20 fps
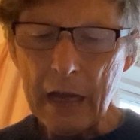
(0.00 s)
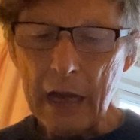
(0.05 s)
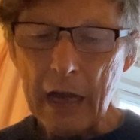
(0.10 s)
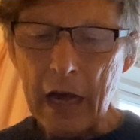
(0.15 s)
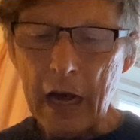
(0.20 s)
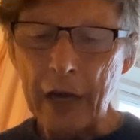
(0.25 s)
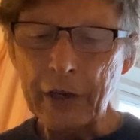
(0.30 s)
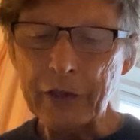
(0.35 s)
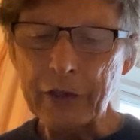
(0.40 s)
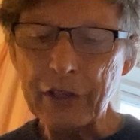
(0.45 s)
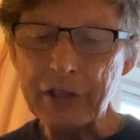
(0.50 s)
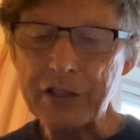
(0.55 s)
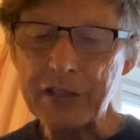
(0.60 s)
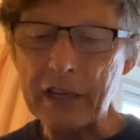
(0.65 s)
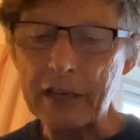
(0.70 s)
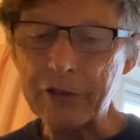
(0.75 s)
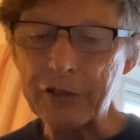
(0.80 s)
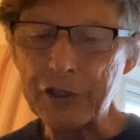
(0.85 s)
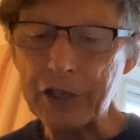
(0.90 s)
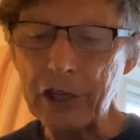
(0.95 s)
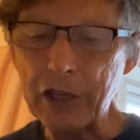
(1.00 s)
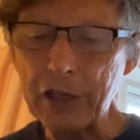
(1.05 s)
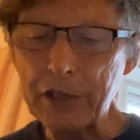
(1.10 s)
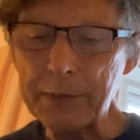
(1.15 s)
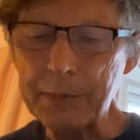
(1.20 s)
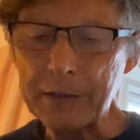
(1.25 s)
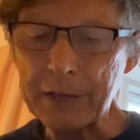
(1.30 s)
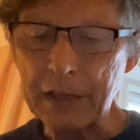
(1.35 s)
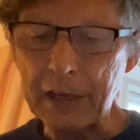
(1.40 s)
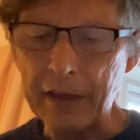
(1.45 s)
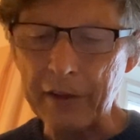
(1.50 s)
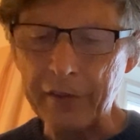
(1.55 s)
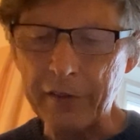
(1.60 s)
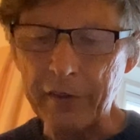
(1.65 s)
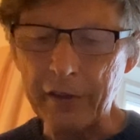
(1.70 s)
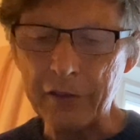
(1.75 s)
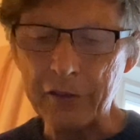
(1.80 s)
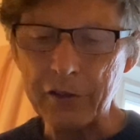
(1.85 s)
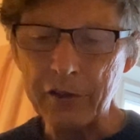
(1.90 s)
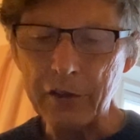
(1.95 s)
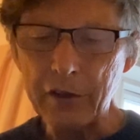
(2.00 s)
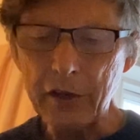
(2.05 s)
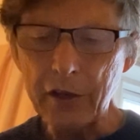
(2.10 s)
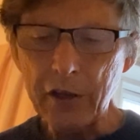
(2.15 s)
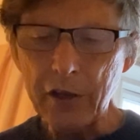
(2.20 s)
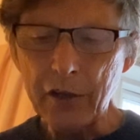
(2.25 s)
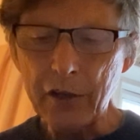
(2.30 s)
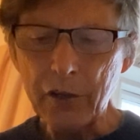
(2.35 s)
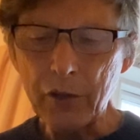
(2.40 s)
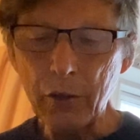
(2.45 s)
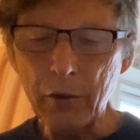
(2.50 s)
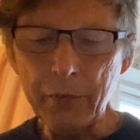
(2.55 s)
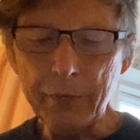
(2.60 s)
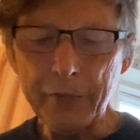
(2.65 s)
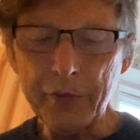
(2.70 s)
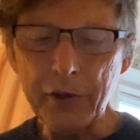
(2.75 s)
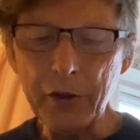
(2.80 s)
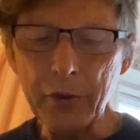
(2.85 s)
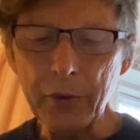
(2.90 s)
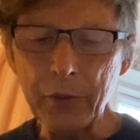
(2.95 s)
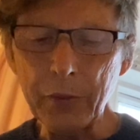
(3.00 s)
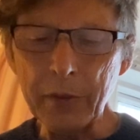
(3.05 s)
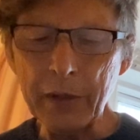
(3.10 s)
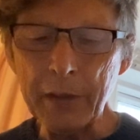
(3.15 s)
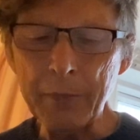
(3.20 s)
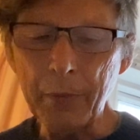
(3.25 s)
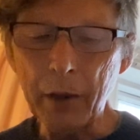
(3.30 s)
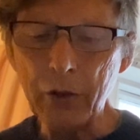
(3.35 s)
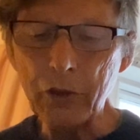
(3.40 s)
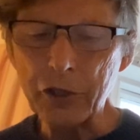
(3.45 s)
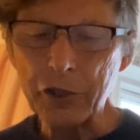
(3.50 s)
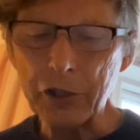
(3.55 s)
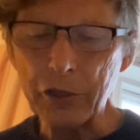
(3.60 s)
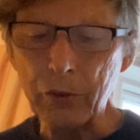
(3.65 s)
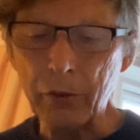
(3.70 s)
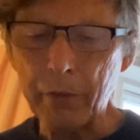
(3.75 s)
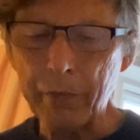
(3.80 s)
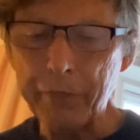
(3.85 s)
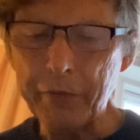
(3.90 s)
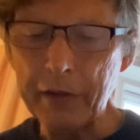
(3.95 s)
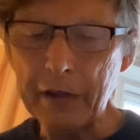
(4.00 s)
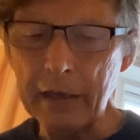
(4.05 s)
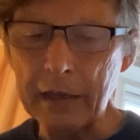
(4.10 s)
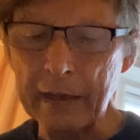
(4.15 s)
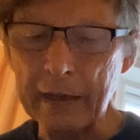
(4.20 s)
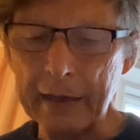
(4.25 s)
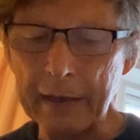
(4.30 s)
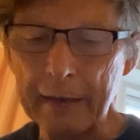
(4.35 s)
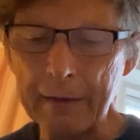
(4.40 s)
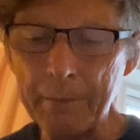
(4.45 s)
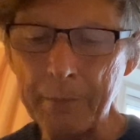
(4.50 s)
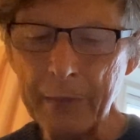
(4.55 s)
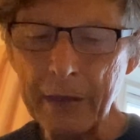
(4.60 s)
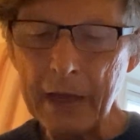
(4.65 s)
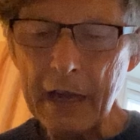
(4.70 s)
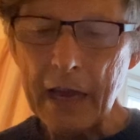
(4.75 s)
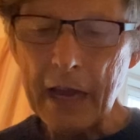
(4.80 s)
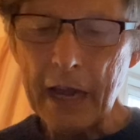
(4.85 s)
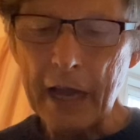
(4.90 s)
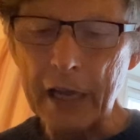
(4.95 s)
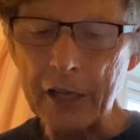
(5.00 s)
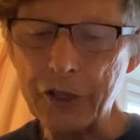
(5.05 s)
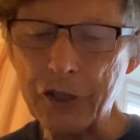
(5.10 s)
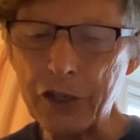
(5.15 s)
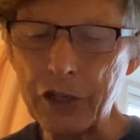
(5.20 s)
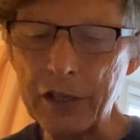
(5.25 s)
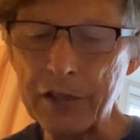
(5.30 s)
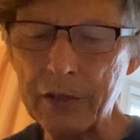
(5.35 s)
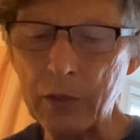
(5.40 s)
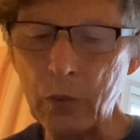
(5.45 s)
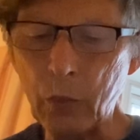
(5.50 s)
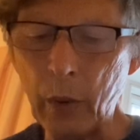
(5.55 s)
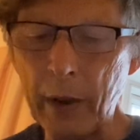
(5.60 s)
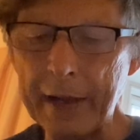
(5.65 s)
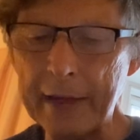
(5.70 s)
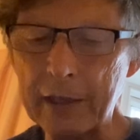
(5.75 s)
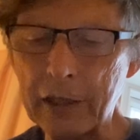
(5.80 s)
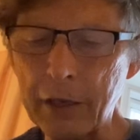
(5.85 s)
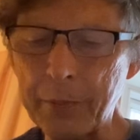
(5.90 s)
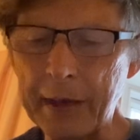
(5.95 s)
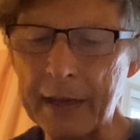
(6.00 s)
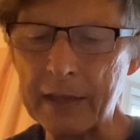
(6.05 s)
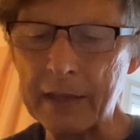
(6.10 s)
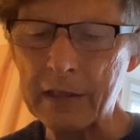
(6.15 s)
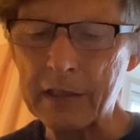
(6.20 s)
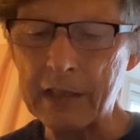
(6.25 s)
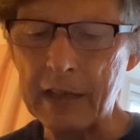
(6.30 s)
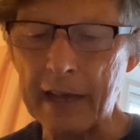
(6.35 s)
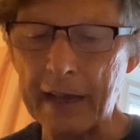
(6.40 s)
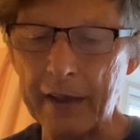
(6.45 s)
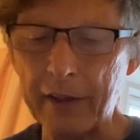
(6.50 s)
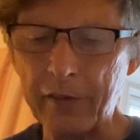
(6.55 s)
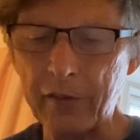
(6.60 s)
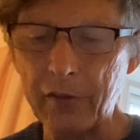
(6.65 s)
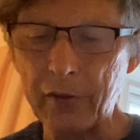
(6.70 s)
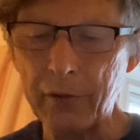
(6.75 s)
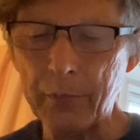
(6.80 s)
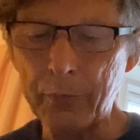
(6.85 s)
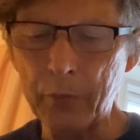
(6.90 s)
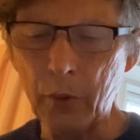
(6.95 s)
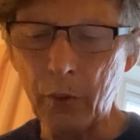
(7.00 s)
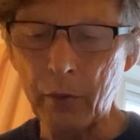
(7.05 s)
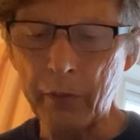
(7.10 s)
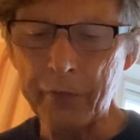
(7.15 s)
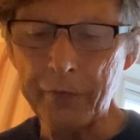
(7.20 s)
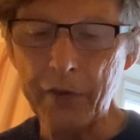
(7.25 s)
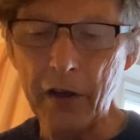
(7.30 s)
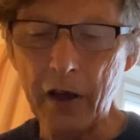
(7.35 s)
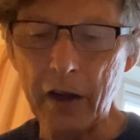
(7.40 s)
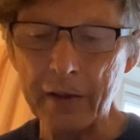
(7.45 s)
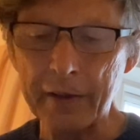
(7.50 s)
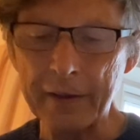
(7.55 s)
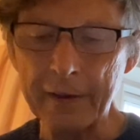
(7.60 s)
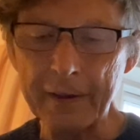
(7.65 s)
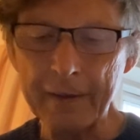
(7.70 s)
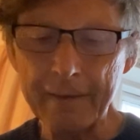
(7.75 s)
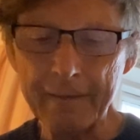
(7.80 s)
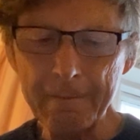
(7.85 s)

Under such circumstances, you view emotion or feeling as just a way to make sex more fun.